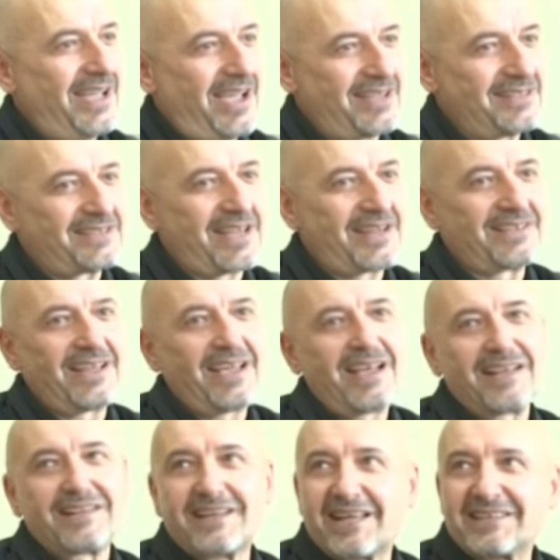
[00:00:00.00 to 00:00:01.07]
and then
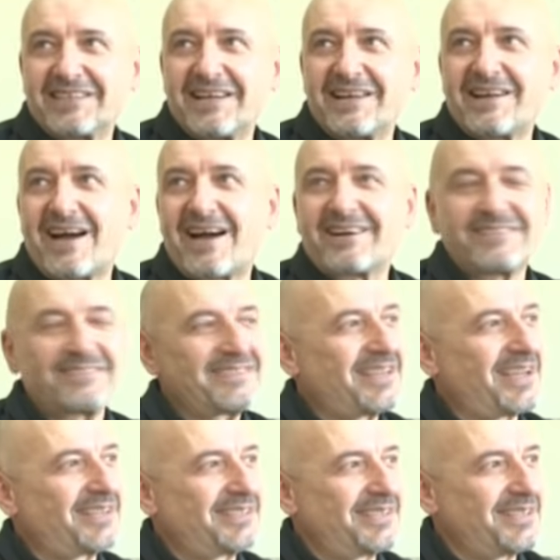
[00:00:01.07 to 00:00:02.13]
Nathaniel Aaron,
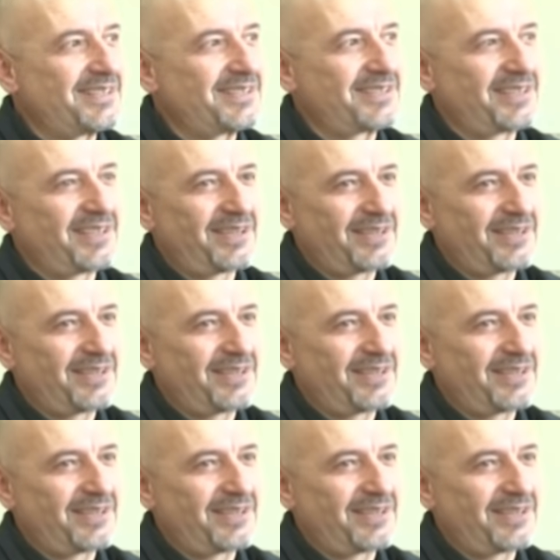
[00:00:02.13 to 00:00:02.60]
that is